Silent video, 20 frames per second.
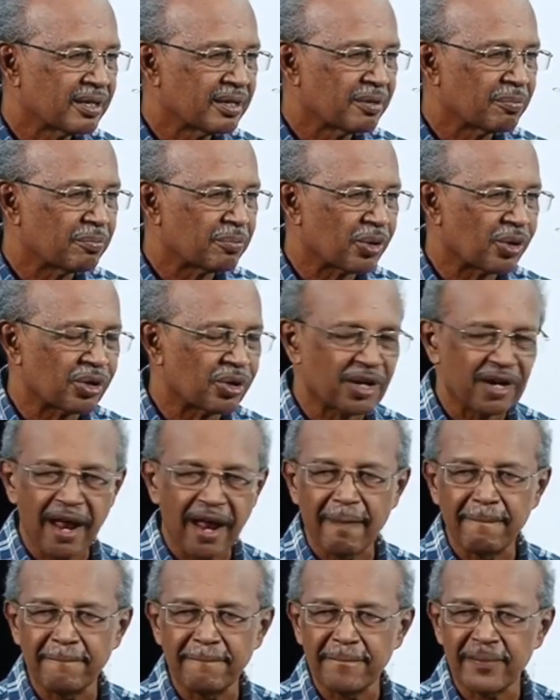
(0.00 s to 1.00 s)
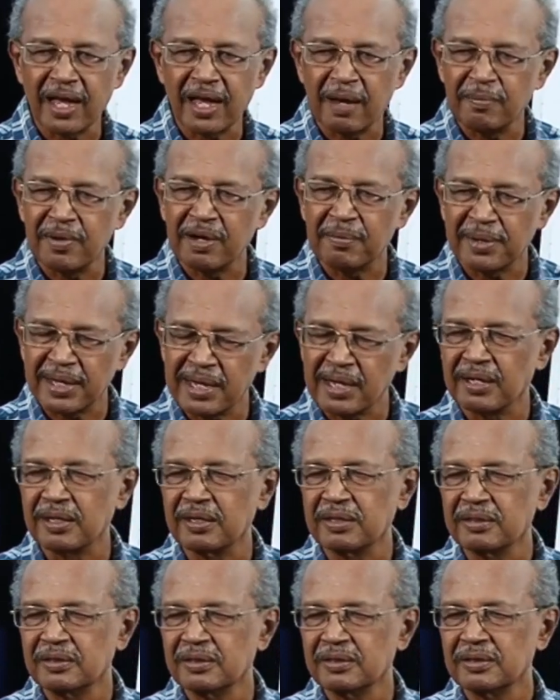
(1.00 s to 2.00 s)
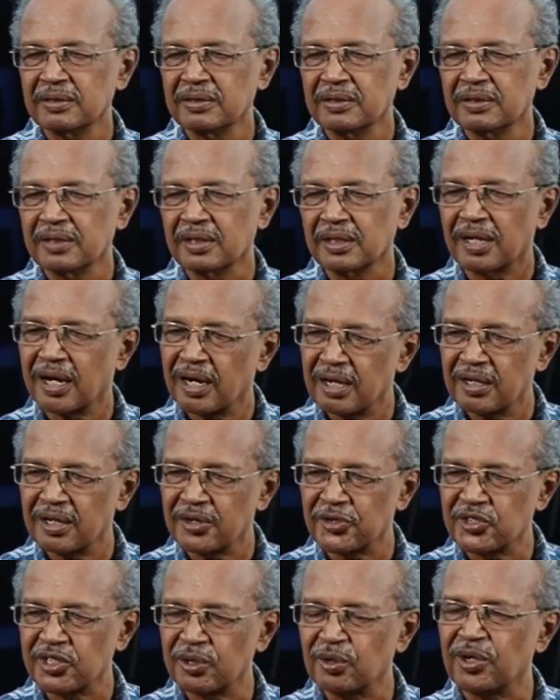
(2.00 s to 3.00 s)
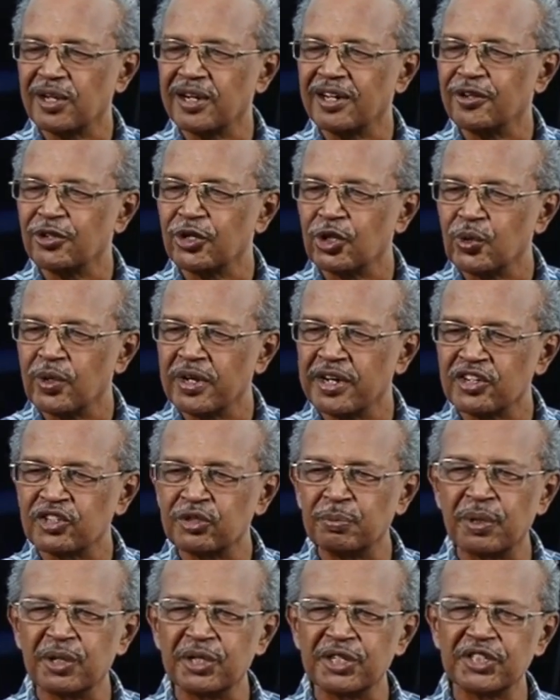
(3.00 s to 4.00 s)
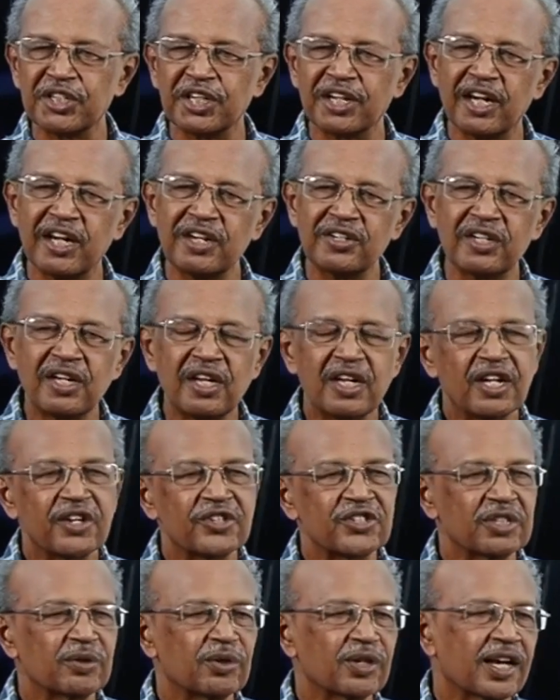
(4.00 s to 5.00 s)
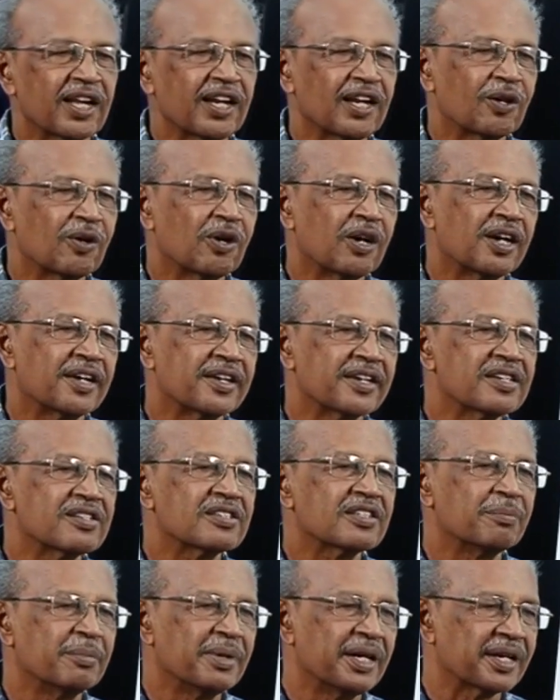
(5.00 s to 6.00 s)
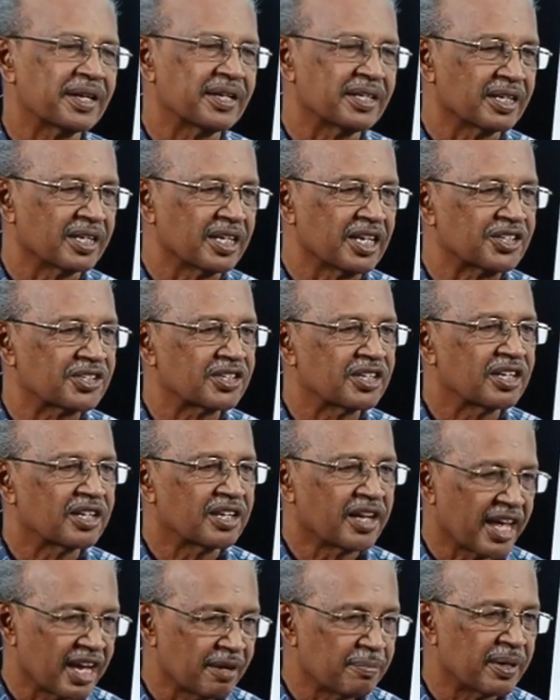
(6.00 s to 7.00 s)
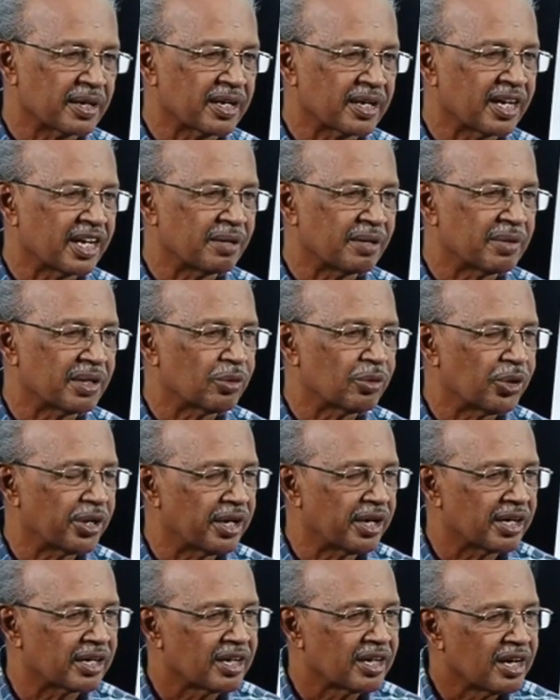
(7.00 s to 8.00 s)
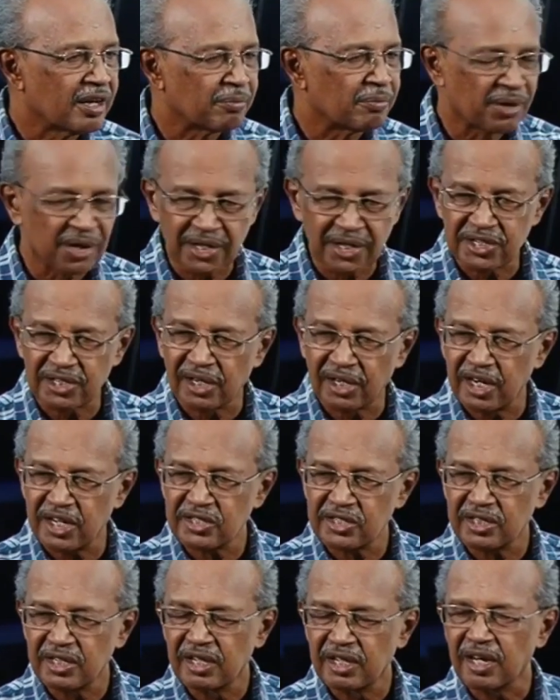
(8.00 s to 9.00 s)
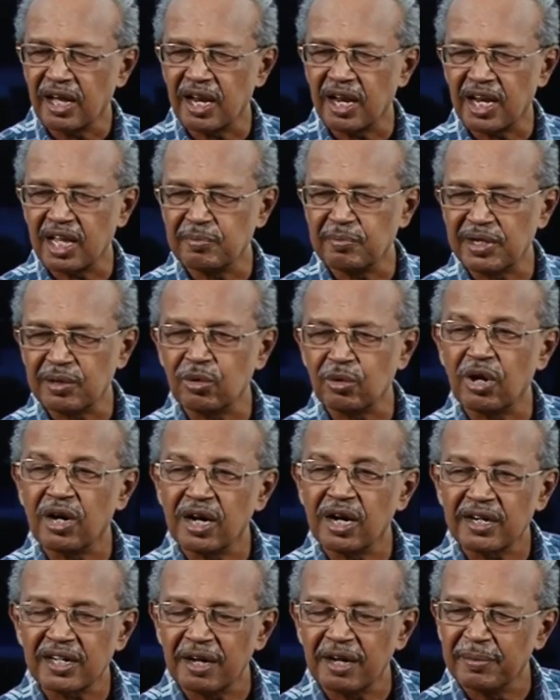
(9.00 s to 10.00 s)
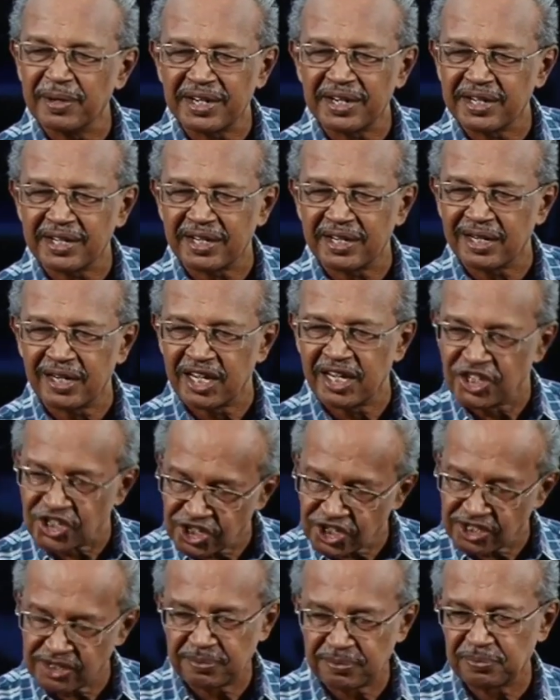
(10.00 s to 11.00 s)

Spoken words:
Program, mme. Color, color is British English, color is American English. Labor, labor British English, labor American English.